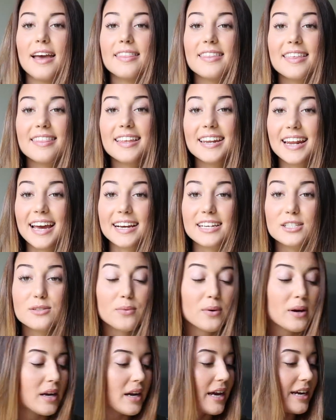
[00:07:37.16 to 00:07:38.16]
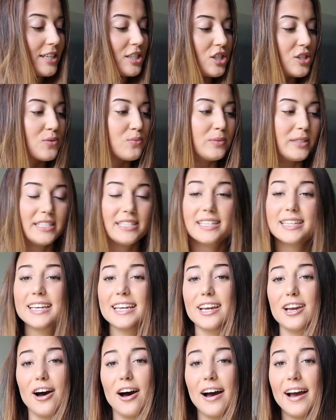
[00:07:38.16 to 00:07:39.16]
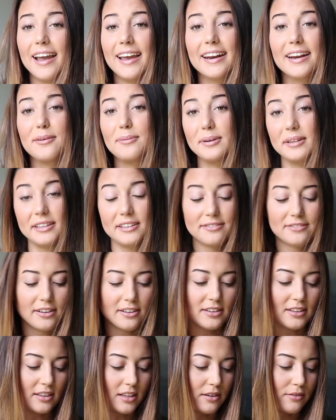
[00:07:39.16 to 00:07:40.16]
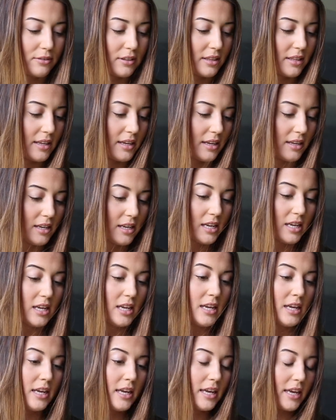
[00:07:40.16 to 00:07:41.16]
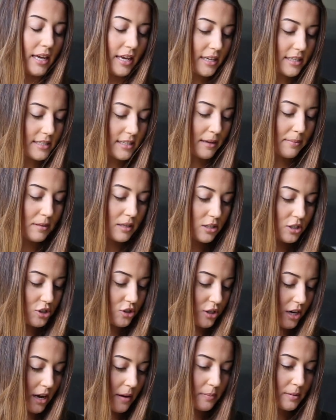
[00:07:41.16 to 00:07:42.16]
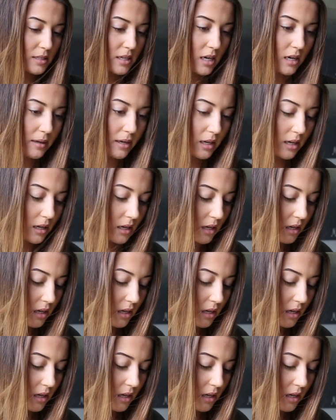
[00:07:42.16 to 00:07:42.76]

And then the next one I just recently got, and I really fell in love with it, except the straps come